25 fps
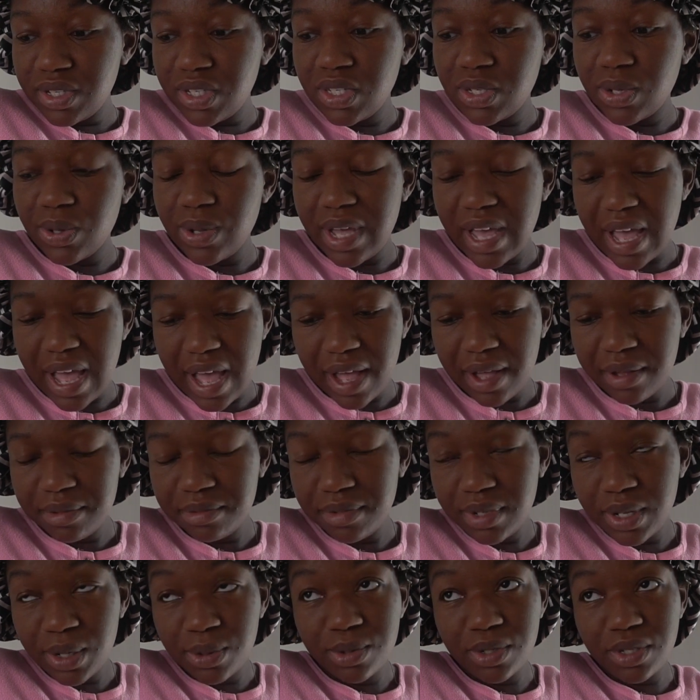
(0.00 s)
so yeah,
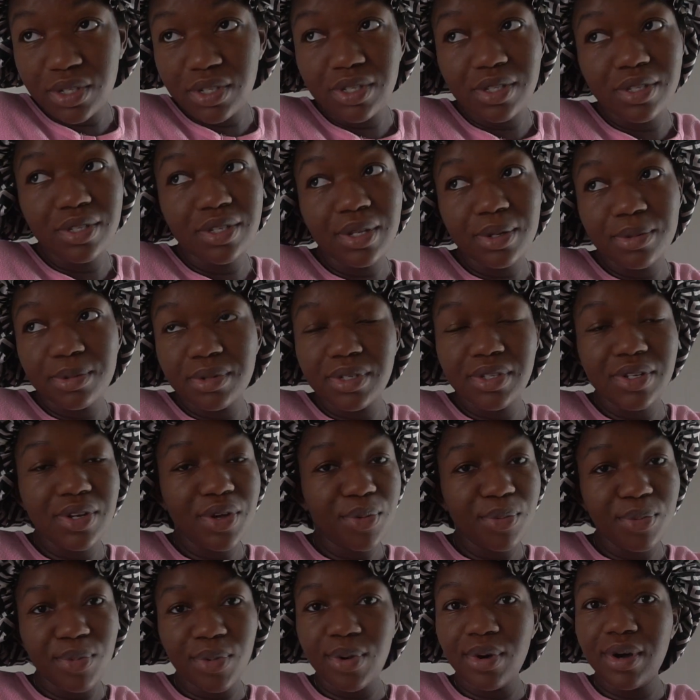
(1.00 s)
there was there was
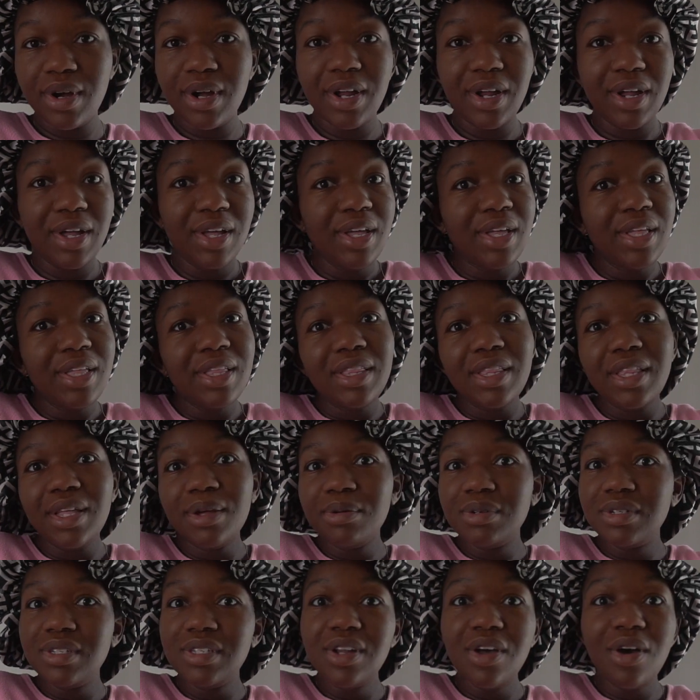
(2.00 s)
no more there
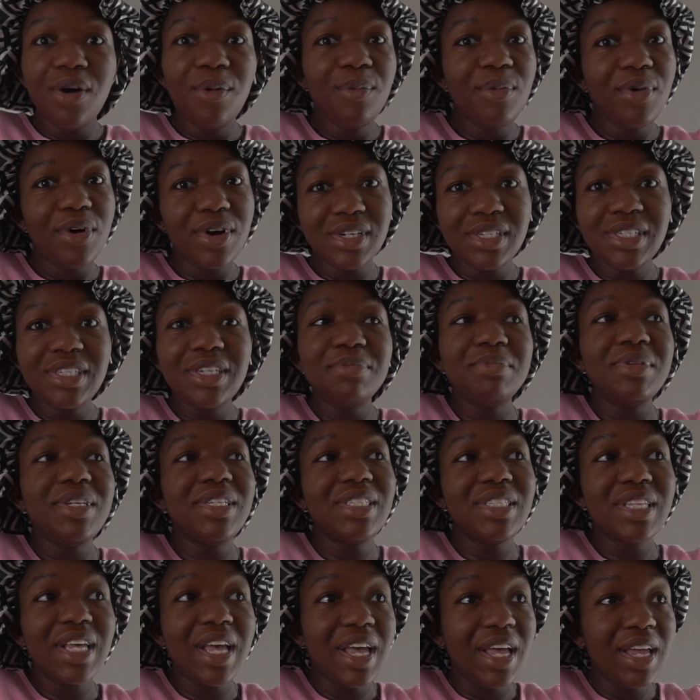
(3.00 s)
was no more to be
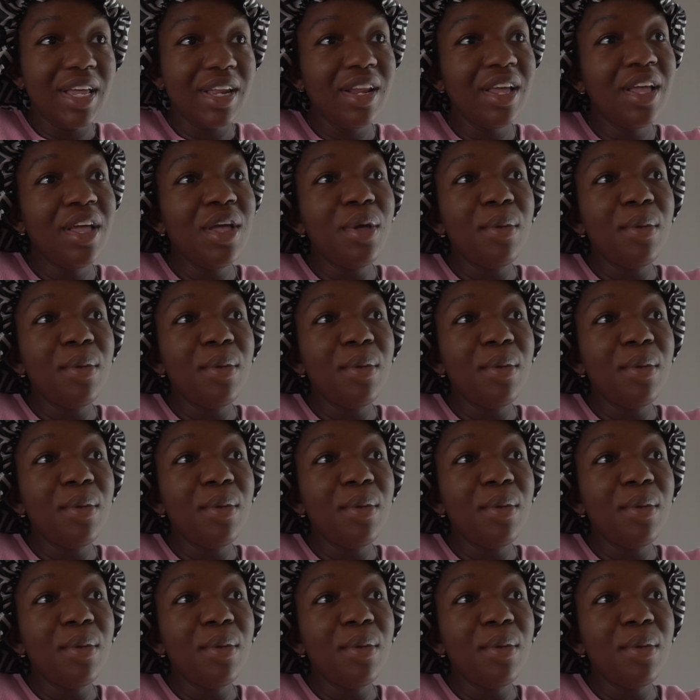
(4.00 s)
said.